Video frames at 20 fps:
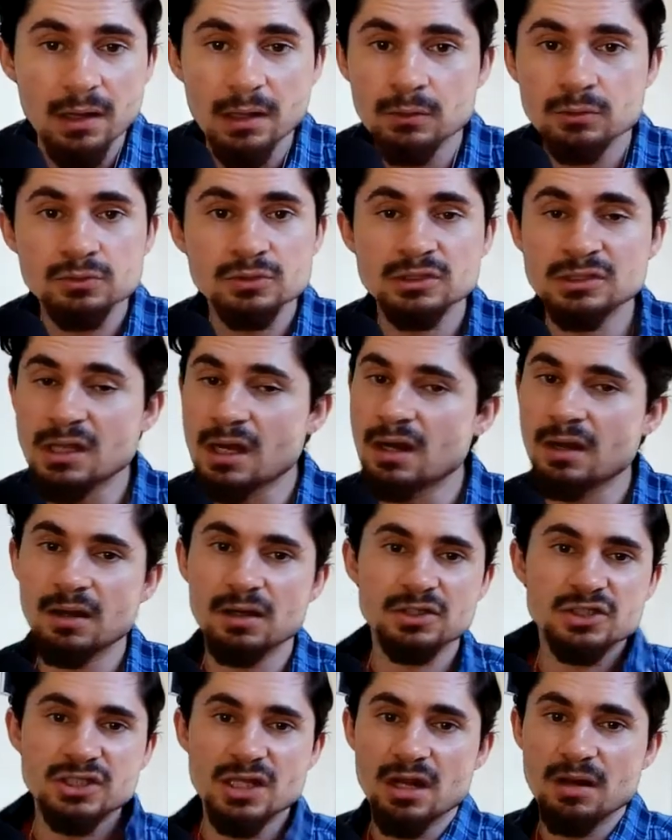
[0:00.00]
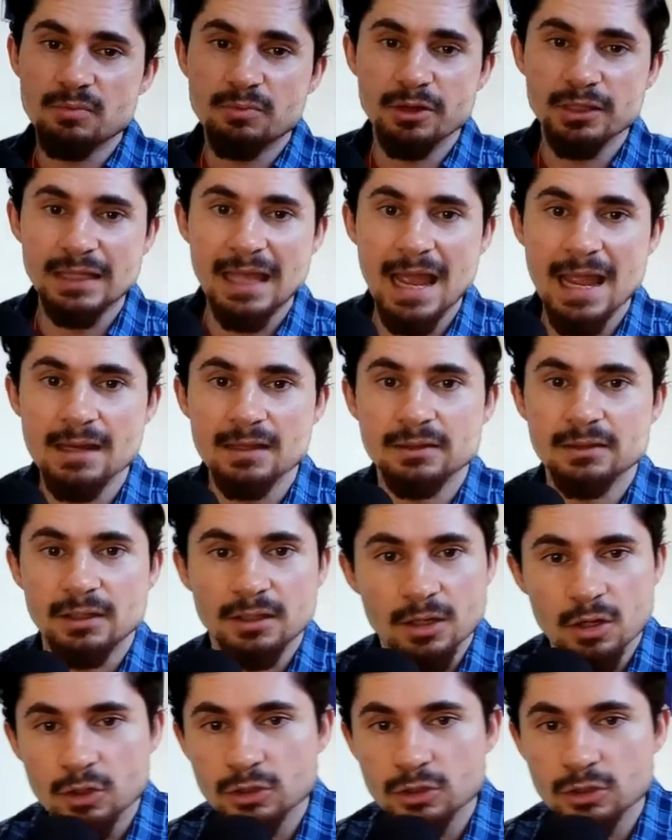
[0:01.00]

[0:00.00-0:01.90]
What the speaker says: I don't celebrate anything.